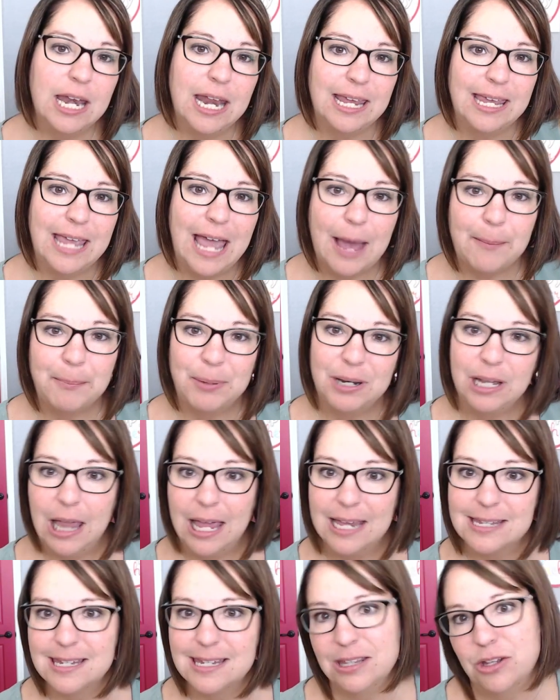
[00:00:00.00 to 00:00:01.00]
and
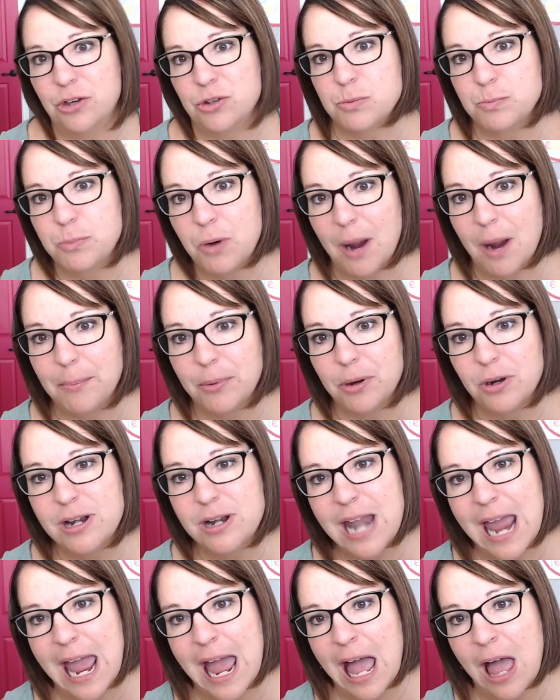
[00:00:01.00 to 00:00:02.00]
capitalizing those proper
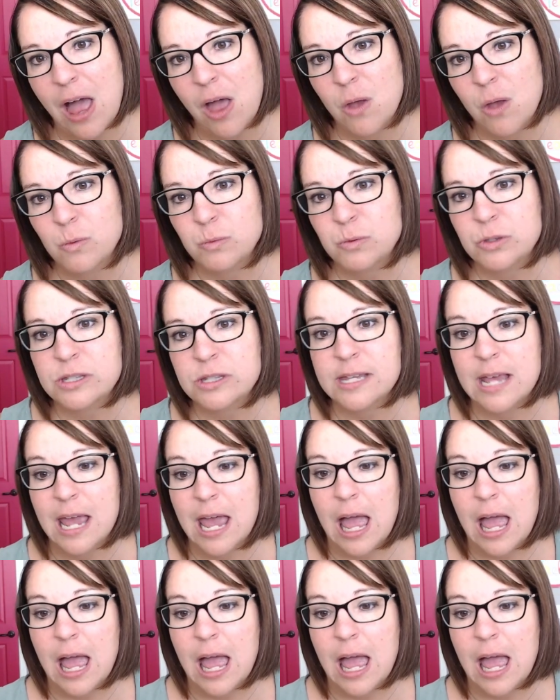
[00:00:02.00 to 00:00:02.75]
nouns.